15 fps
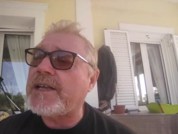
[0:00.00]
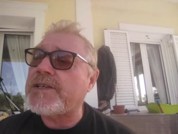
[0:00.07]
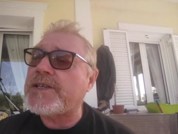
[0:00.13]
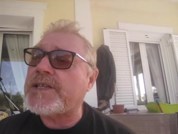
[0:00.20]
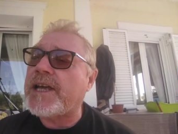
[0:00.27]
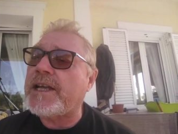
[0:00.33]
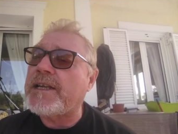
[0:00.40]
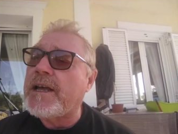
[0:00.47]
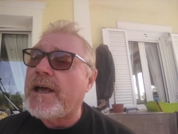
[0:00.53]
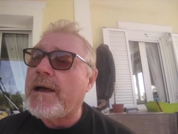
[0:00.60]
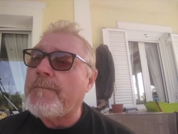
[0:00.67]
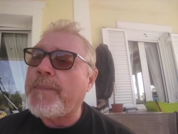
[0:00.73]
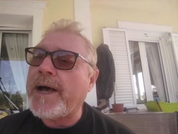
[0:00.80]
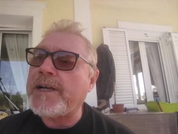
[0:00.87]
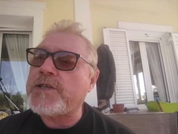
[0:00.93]
said
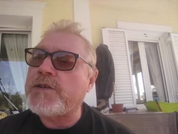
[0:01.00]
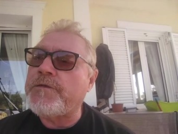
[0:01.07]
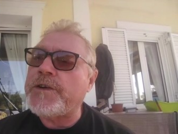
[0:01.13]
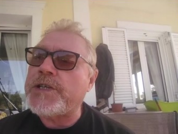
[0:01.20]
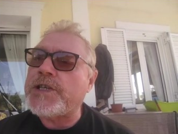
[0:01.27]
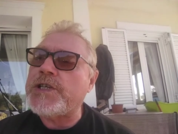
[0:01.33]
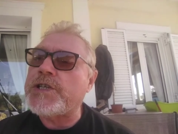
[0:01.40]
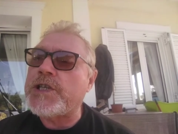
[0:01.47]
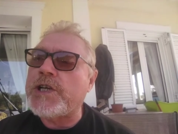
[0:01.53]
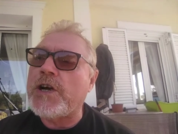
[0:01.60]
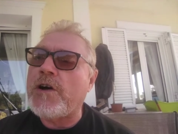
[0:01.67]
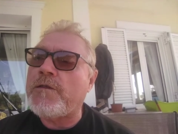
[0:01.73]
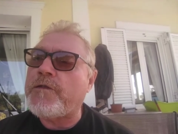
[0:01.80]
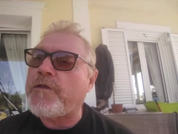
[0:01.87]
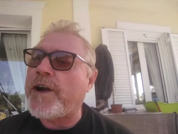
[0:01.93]
Petrovic's
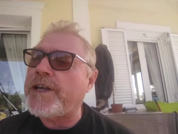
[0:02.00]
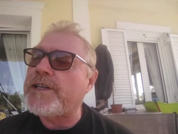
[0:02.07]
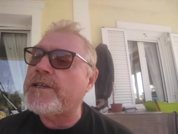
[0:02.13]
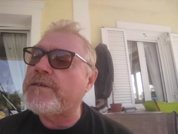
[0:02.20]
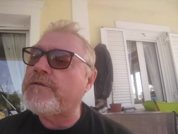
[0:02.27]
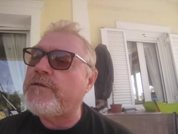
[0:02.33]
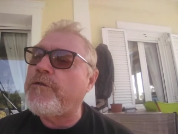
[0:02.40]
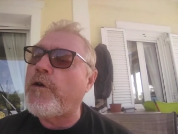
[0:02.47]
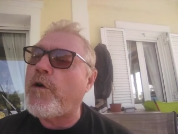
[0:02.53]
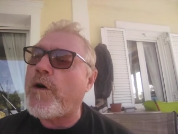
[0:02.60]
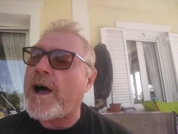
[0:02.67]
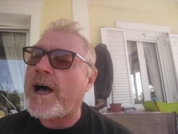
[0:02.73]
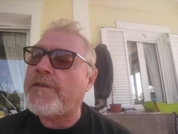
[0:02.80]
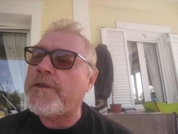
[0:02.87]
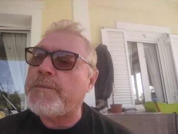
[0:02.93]
girlfriend and 4
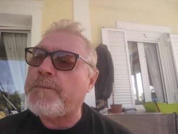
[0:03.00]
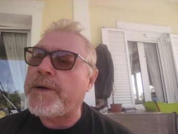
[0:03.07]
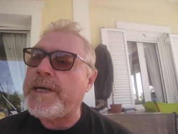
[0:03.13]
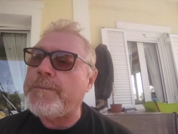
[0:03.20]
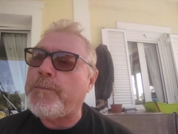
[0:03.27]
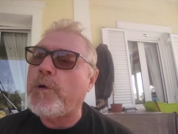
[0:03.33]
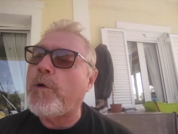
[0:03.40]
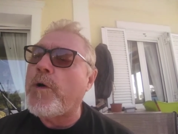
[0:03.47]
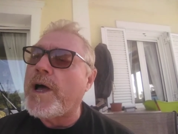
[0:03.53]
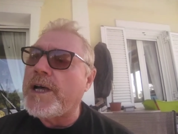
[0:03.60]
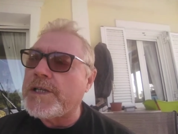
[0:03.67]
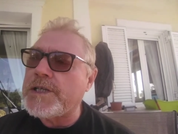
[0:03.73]
other people